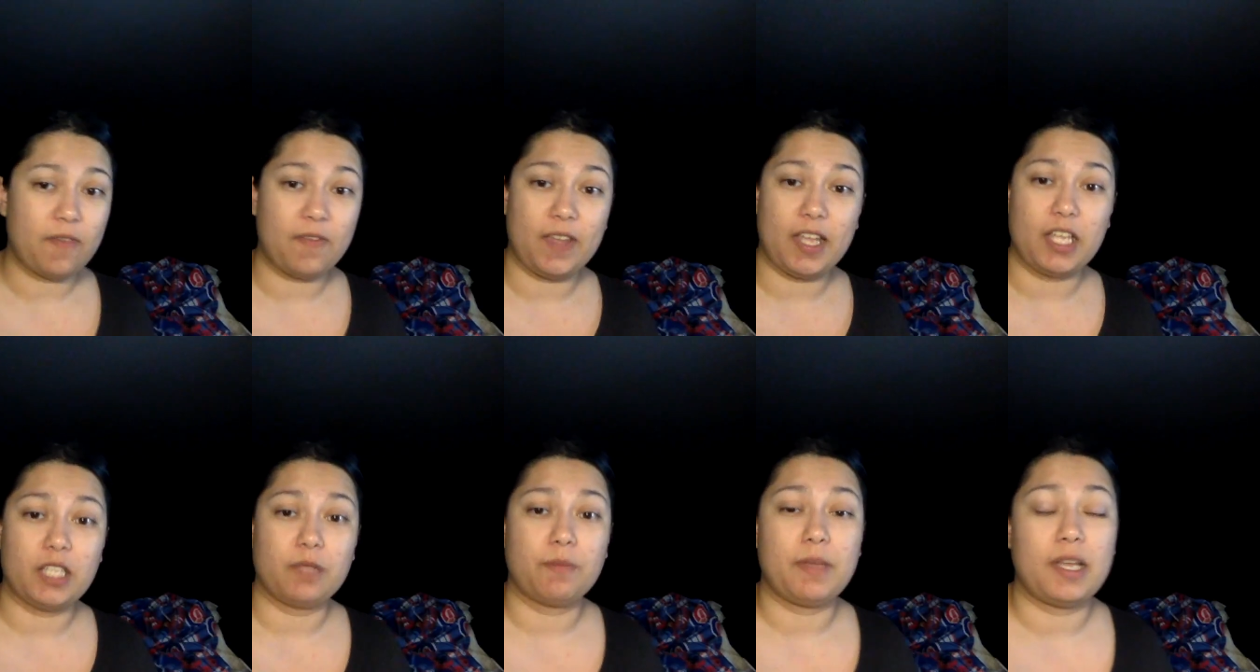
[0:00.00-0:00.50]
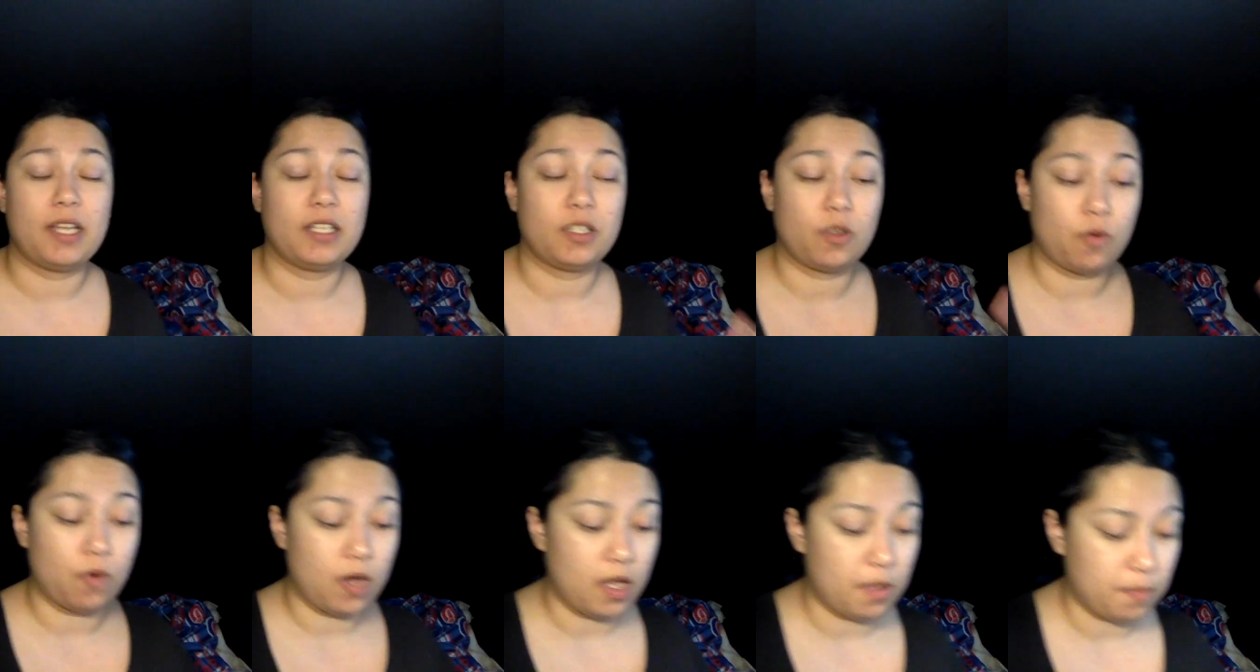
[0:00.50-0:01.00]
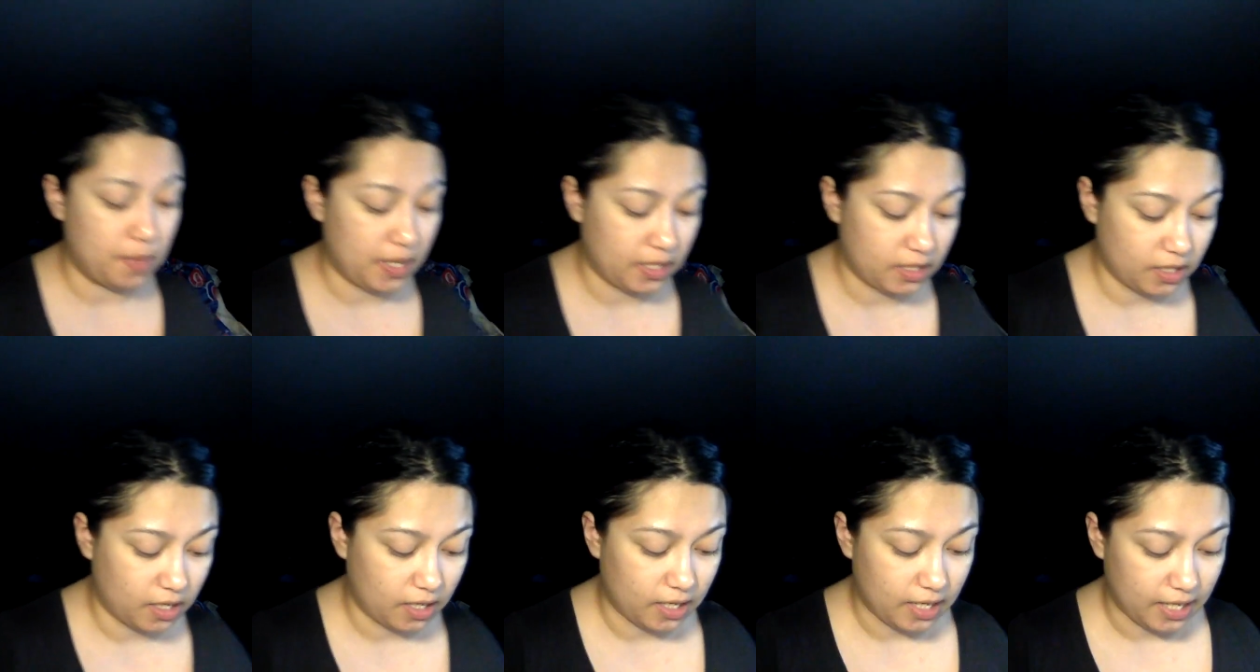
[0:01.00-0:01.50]
face mask while my
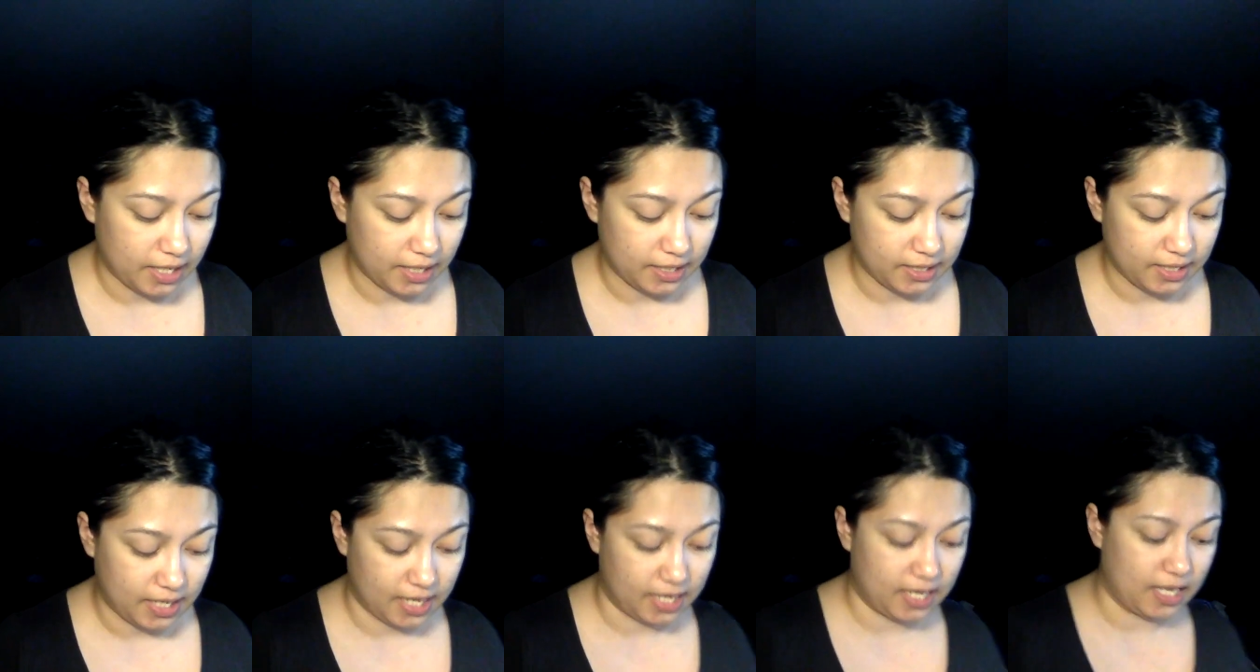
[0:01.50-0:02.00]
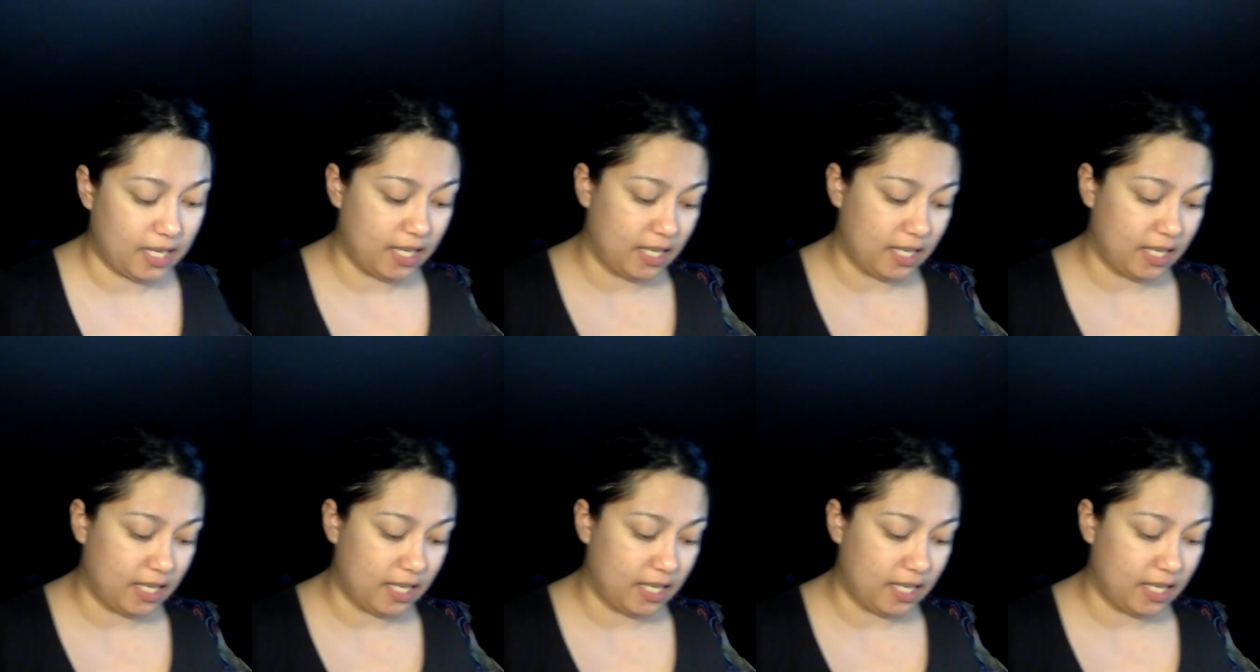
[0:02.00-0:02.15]
son is taking